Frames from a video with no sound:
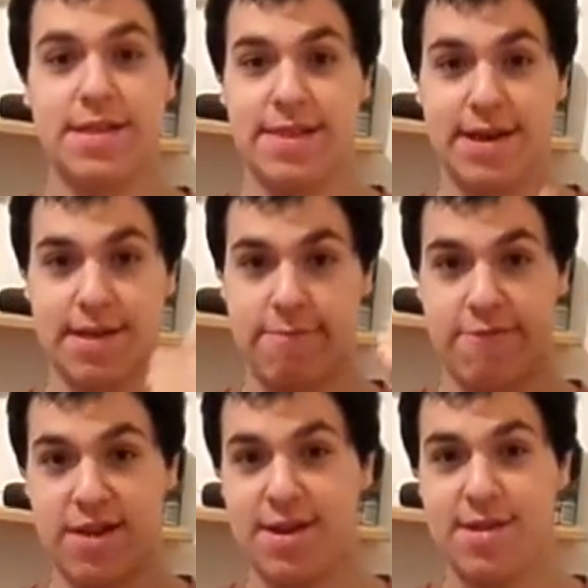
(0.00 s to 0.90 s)
There is
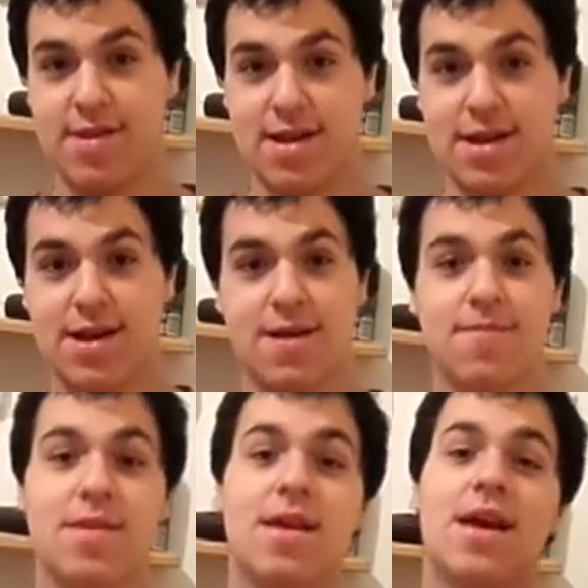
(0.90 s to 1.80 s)
Vinland Saga,
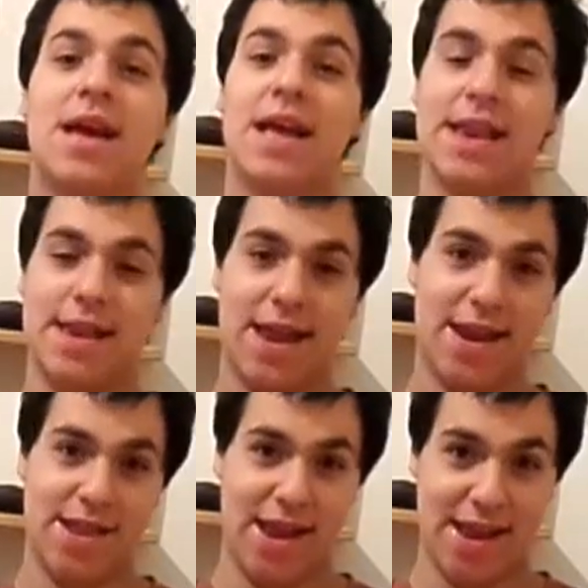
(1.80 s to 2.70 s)
and
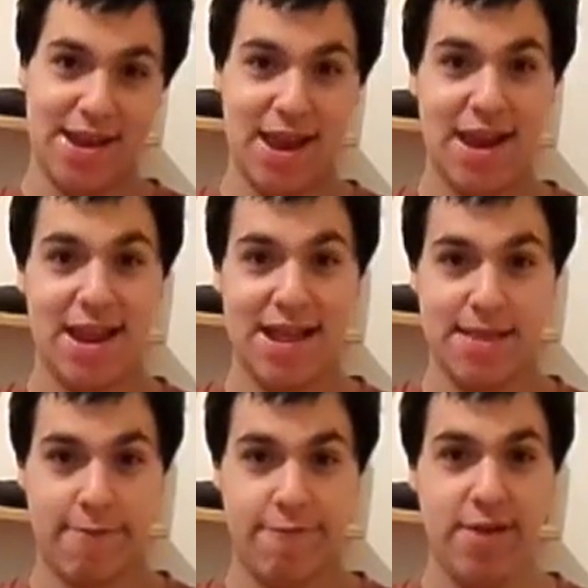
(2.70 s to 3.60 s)
then at
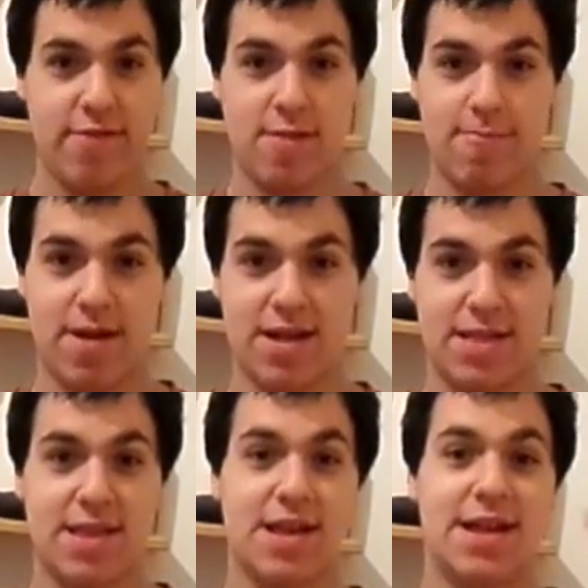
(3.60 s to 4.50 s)
the fifth
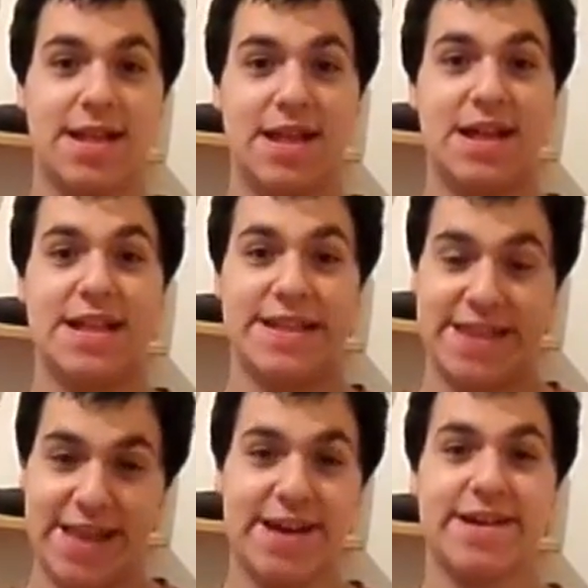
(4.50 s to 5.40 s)
part,
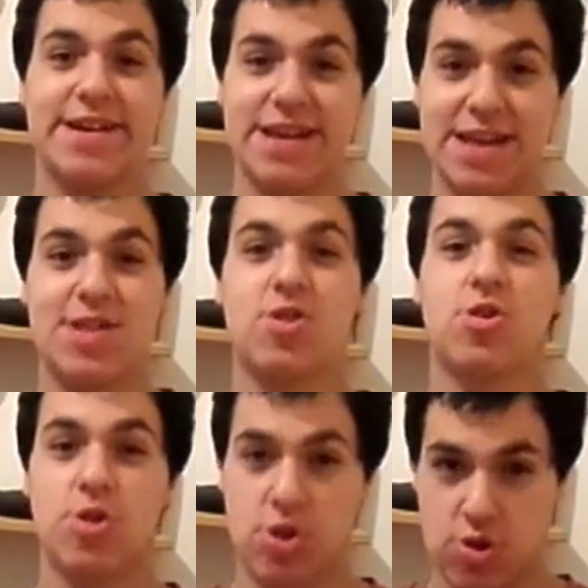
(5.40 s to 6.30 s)
there is
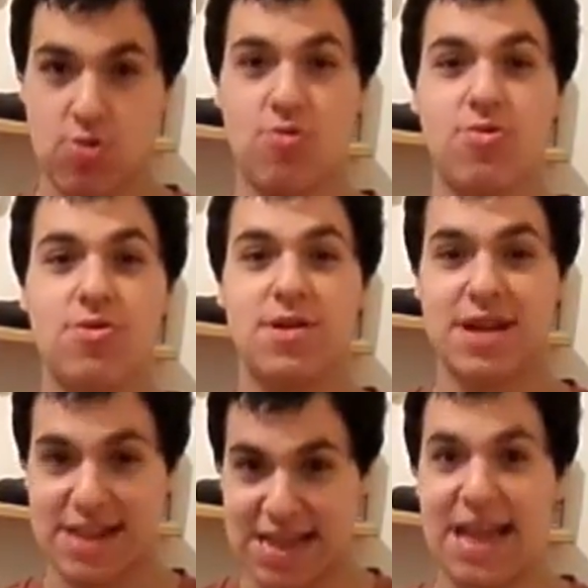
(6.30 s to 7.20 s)
Soon
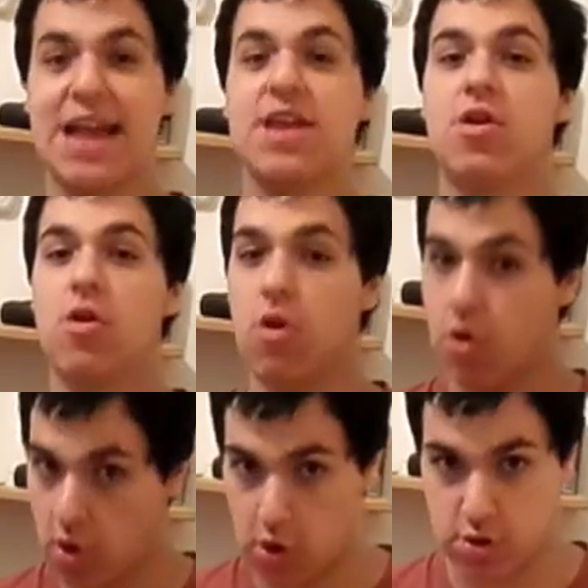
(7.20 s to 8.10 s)
Can
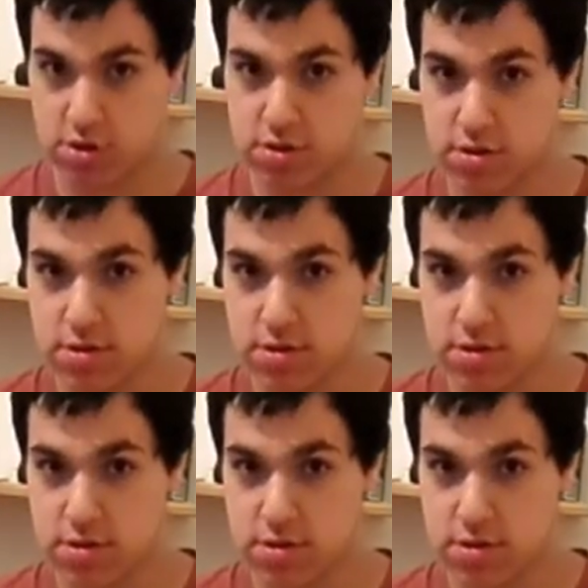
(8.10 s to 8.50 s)
Rock.